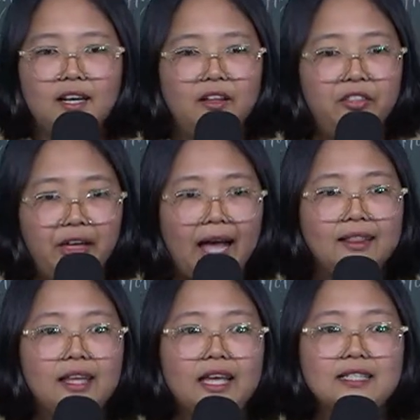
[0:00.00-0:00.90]
that
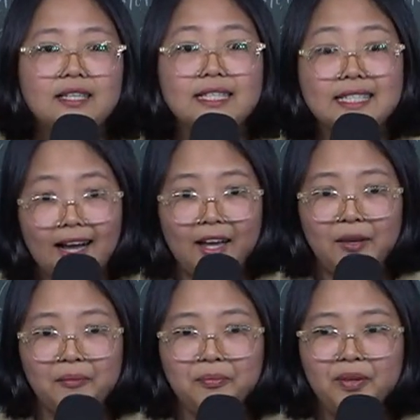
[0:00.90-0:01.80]
is the
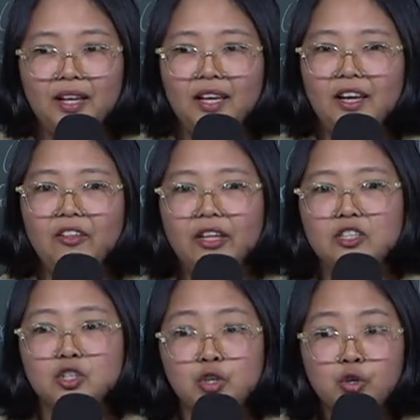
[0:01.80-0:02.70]
time that
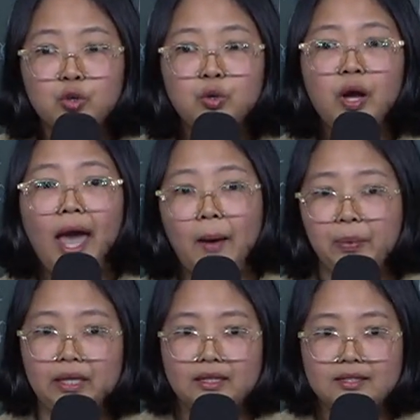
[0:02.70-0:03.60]
true
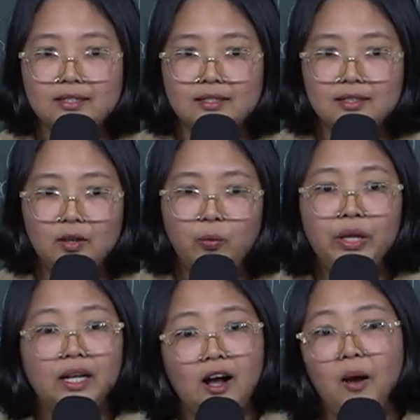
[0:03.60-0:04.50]
happiness
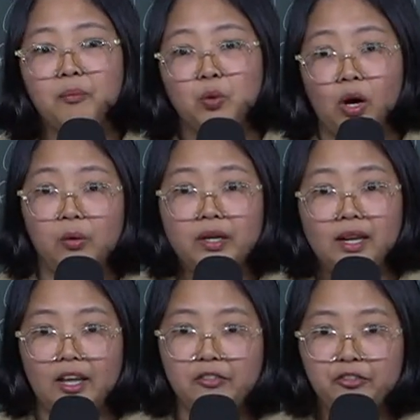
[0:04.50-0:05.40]
will come to our
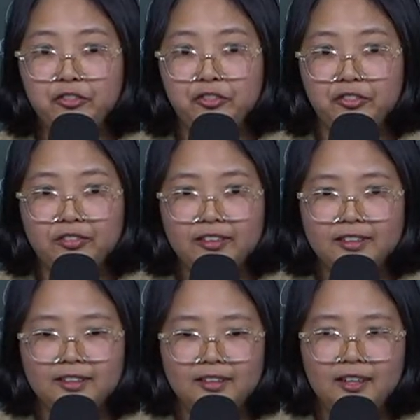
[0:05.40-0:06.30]
life.
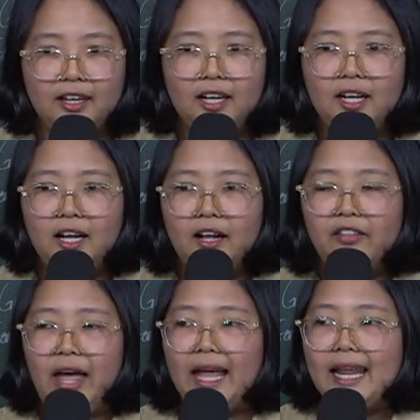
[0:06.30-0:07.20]

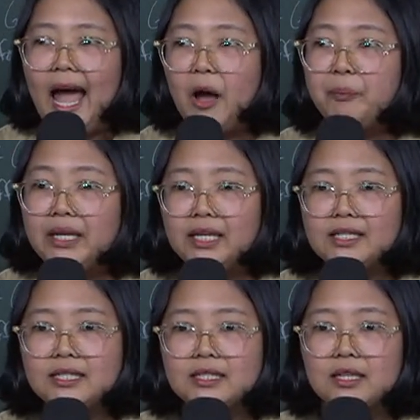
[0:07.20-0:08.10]
The
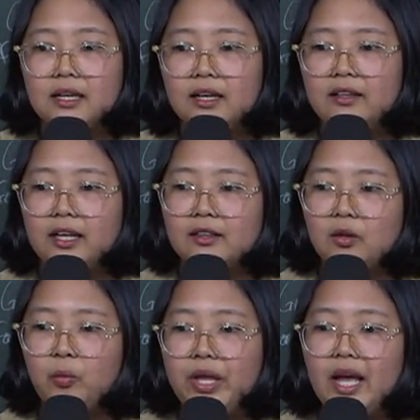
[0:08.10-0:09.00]
unhappiness that
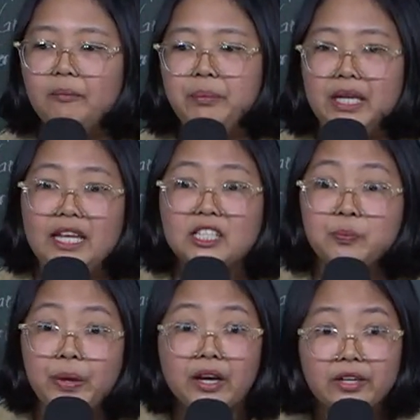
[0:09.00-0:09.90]
we have been
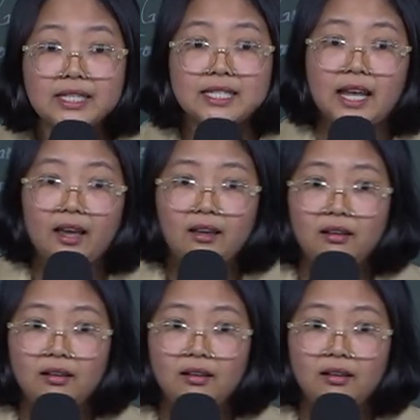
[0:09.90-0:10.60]
experiencing,